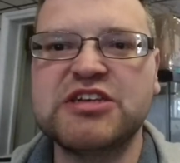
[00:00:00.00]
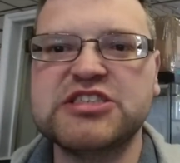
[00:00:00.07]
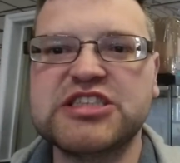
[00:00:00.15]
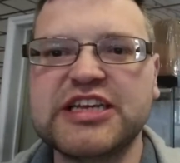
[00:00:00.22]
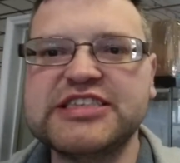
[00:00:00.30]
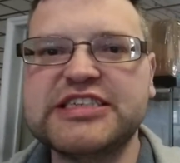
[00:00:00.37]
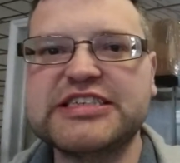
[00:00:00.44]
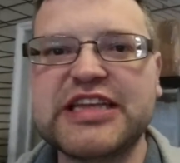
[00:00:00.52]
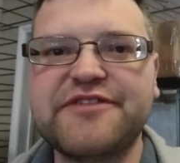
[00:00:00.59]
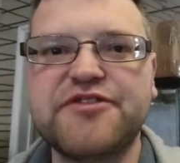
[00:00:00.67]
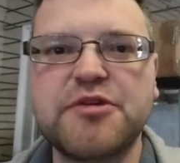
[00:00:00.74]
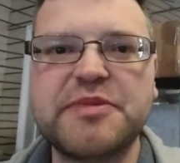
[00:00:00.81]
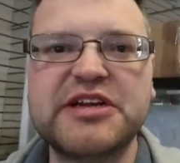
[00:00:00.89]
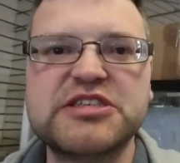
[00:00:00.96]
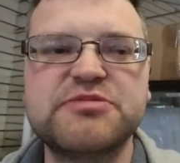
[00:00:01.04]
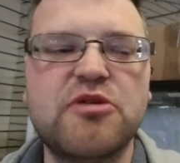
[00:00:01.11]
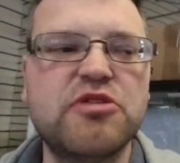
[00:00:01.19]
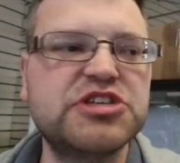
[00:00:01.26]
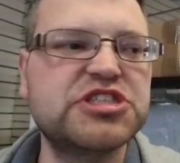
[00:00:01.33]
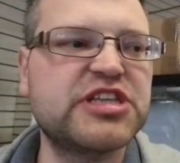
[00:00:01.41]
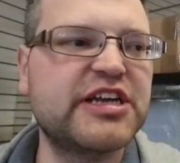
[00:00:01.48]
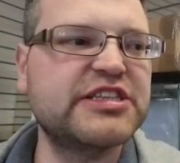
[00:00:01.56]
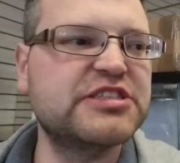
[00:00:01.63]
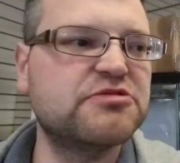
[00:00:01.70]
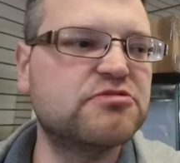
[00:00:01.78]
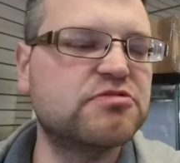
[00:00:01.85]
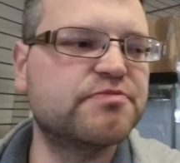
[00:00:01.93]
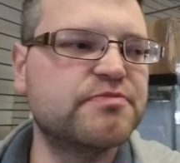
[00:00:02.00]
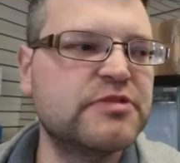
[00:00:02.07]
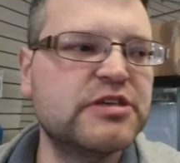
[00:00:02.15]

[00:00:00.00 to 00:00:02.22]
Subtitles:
Stacey stayed for a bit this morning. She stayed till